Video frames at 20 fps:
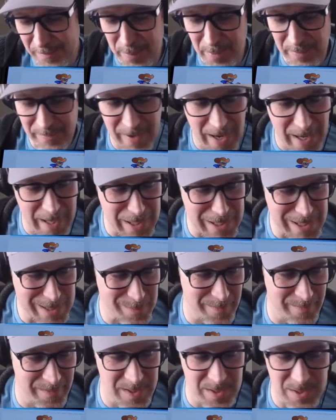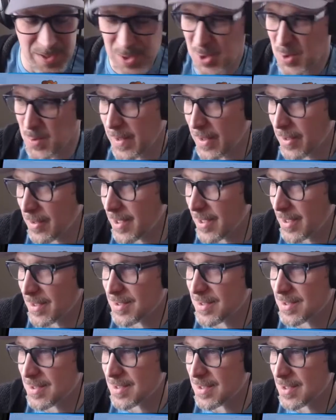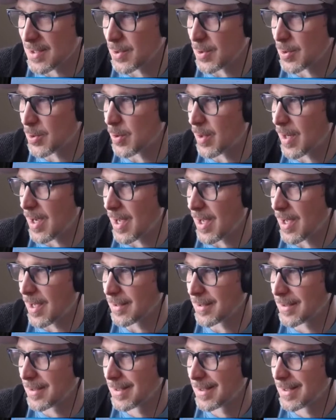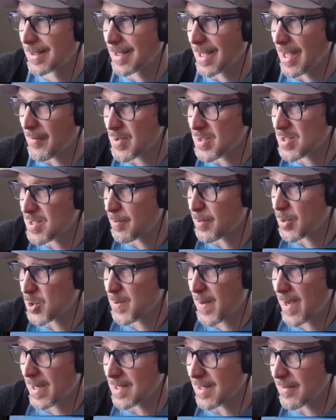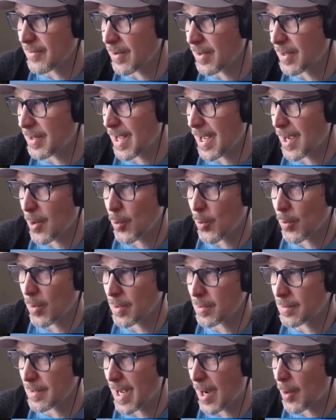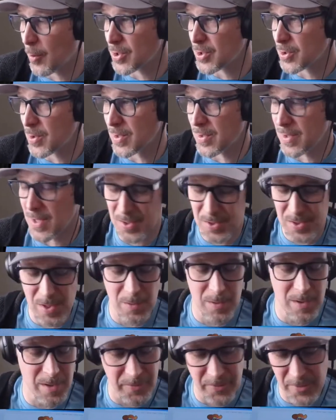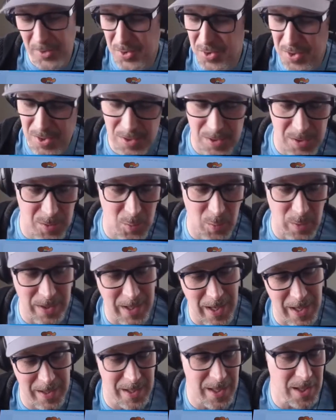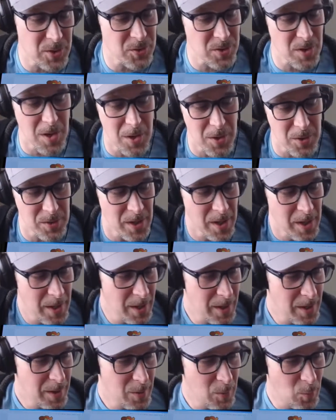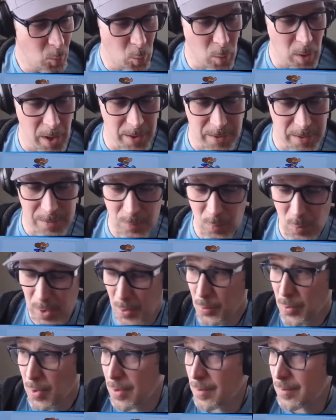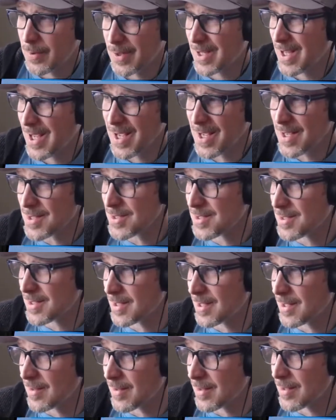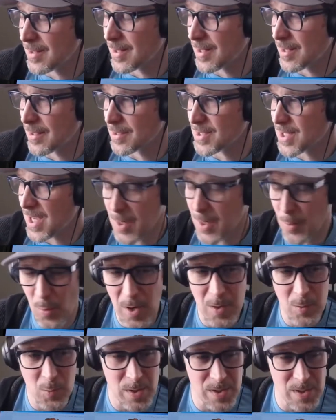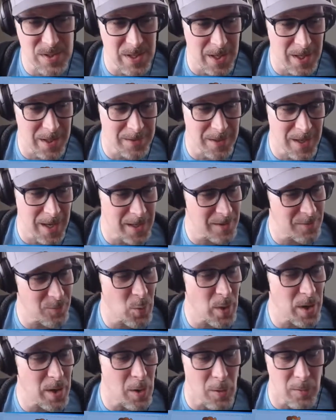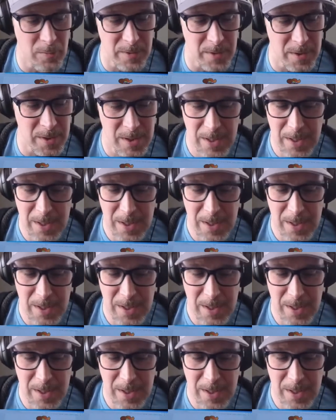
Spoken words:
providing some of his experience to give us some perspective on how we're doing this. So in the first two, we kind of introed what a road book is. In the second one, we said kind of went over